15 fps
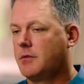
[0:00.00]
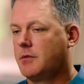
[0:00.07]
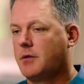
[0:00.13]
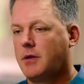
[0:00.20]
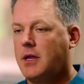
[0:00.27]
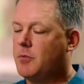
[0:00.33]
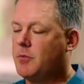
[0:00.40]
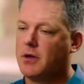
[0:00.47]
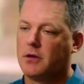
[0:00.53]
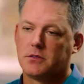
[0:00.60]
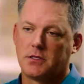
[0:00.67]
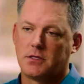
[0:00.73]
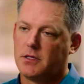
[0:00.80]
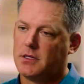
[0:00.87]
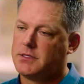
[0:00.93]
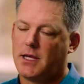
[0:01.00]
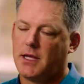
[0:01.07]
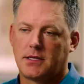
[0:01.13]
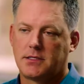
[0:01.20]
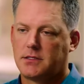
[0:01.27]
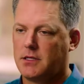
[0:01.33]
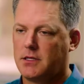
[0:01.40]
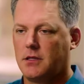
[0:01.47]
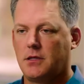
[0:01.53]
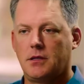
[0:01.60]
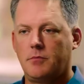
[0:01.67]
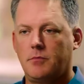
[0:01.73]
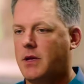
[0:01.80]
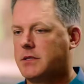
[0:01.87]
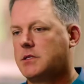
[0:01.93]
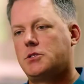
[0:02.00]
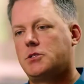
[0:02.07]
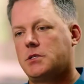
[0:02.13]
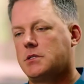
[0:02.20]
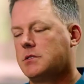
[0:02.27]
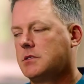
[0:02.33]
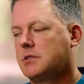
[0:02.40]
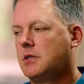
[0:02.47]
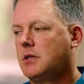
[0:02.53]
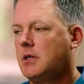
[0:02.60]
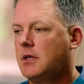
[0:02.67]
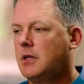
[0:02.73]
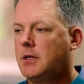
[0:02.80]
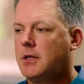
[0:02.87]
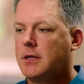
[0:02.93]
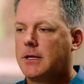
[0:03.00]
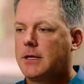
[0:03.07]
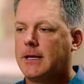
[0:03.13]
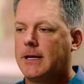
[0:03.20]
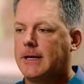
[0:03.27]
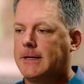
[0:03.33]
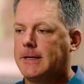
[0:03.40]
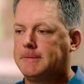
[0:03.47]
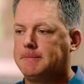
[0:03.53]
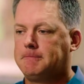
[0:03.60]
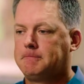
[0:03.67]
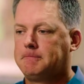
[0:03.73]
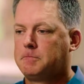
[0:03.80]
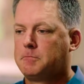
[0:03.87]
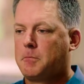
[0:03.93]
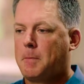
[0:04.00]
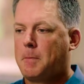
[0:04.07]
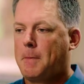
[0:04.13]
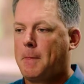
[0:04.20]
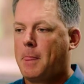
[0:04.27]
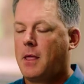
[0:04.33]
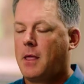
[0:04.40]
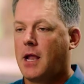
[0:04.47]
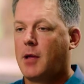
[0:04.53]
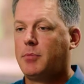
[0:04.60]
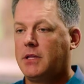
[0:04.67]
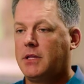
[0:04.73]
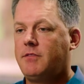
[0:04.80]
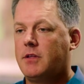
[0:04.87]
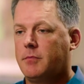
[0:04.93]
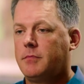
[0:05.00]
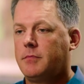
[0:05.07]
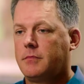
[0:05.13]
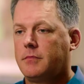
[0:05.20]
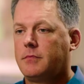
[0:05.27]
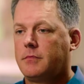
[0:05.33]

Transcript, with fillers: the emails and the texts and the messages, and I believe them.